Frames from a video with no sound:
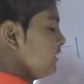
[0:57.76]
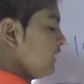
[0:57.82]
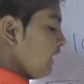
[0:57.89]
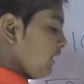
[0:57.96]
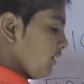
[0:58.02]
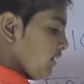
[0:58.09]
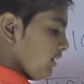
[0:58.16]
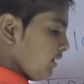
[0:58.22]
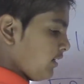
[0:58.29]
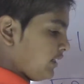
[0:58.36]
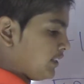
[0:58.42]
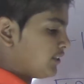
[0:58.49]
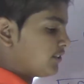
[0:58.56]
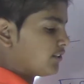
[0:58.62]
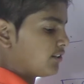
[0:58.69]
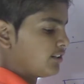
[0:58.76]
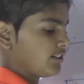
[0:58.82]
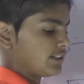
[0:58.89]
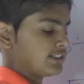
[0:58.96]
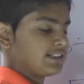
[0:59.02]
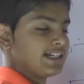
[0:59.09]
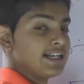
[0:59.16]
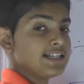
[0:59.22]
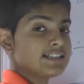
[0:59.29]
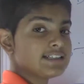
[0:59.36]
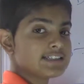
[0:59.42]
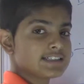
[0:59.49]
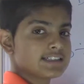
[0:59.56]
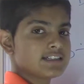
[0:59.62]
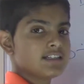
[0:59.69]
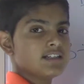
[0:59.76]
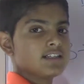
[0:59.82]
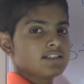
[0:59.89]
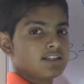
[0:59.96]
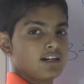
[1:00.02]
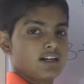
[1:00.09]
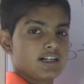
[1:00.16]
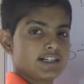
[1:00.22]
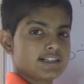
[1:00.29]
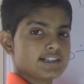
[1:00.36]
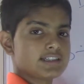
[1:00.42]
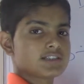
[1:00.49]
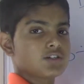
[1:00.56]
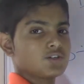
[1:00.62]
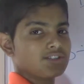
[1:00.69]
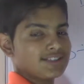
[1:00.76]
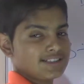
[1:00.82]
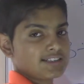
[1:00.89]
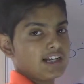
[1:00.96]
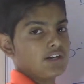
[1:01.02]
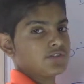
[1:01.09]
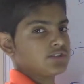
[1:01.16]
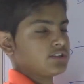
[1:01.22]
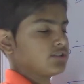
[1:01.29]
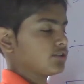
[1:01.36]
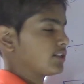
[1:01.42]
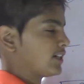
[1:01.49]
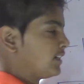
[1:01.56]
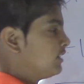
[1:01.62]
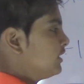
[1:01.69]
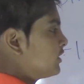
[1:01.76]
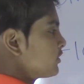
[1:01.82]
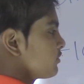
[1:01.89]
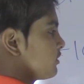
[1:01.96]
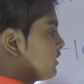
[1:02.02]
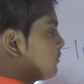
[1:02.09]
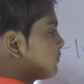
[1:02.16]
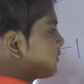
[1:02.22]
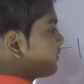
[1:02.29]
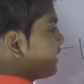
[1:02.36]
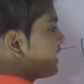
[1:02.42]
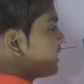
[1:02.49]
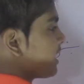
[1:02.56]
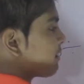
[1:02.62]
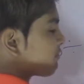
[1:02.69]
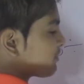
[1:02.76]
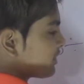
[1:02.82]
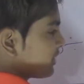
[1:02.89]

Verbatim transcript: eh, uh, either in the tens, the hundreds, or the thousands, okay? So the number right after